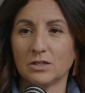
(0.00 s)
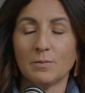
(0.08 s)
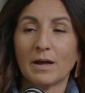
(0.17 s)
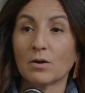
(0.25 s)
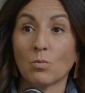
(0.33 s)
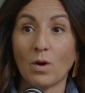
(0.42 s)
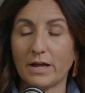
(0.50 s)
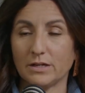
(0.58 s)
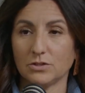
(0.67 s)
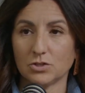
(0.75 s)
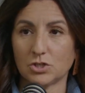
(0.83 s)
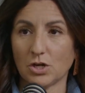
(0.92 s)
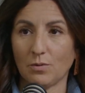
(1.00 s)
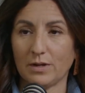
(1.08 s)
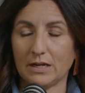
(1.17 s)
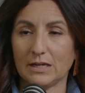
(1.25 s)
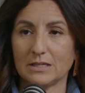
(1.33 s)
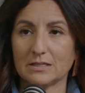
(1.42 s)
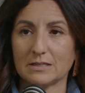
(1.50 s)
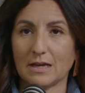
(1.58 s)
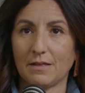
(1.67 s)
No matter what show it is, mm-hmm.